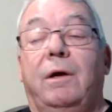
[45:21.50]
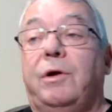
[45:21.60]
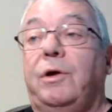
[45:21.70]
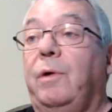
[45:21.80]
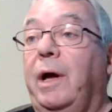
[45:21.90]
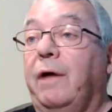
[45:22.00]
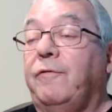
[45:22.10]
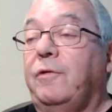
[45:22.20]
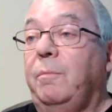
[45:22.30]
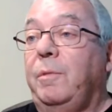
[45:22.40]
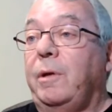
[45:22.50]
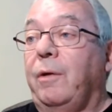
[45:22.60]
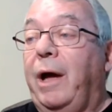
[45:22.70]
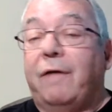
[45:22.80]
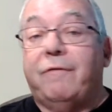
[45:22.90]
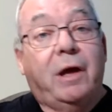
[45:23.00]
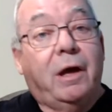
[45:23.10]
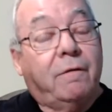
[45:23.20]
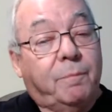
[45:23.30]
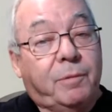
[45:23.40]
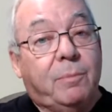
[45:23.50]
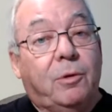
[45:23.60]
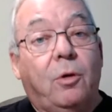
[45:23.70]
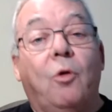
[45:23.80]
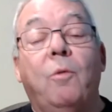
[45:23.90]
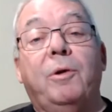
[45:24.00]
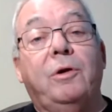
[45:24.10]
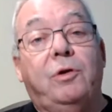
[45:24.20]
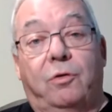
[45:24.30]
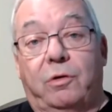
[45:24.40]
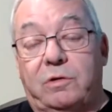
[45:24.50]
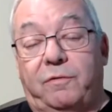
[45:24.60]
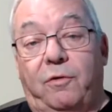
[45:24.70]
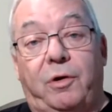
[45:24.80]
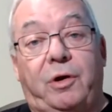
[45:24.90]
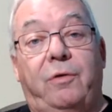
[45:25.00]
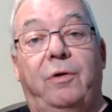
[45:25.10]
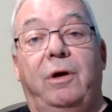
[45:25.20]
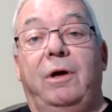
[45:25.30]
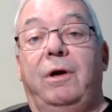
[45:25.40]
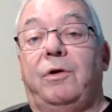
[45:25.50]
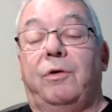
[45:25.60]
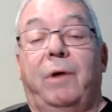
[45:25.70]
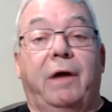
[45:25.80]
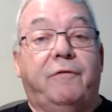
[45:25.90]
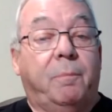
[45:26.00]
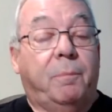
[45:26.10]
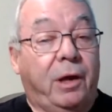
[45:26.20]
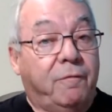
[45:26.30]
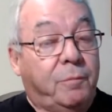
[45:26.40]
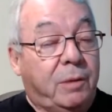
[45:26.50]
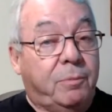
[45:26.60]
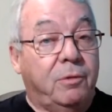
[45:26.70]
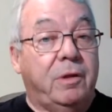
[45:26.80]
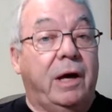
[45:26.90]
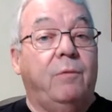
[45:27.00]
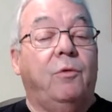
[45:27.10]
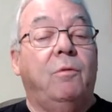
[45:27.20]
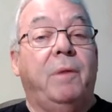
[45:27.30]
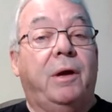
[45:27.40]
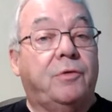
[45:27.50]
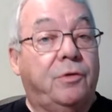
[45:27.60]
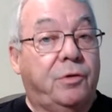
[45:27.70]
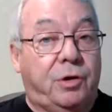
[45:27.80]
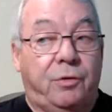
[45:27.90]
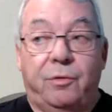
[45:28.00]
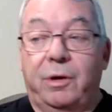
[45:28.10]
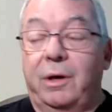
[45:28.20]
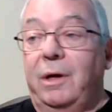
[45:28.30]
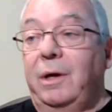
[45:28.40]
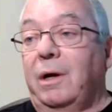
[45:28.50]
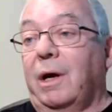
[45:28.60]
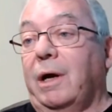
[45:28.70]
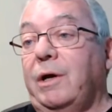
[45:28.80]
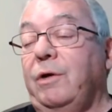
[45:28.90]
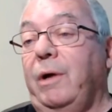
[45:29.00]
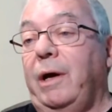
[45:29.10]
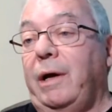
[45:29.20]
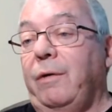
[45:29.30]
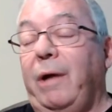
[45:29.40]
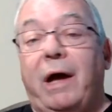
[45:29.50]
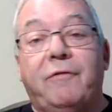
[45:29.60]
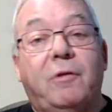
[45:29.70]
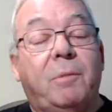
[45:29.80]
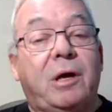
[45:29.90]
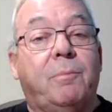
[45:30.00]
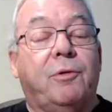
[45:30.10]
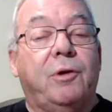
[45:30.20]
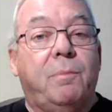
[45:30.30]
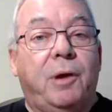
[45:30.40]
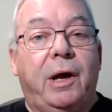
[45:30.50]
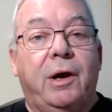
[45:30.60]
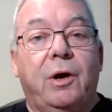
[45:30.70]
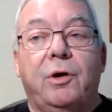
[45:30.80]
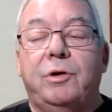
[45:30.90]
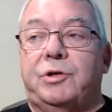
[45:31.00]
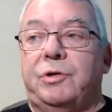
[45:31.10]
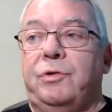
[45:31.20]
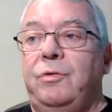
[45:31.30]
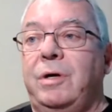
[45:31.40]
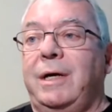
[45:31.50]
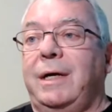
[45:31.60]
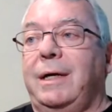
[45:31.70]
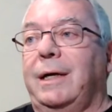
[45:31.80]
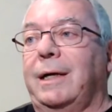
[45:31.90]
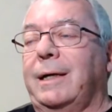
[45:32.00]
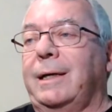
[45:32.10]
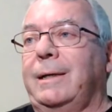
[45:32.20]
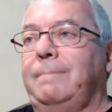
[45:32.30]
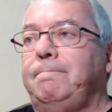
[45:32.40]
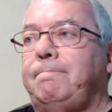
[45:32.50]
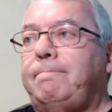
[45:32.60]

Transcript: You have to you have to have people open doors for you. You have to have people that will mentor you. Uh, you ha you have to be prepared to um,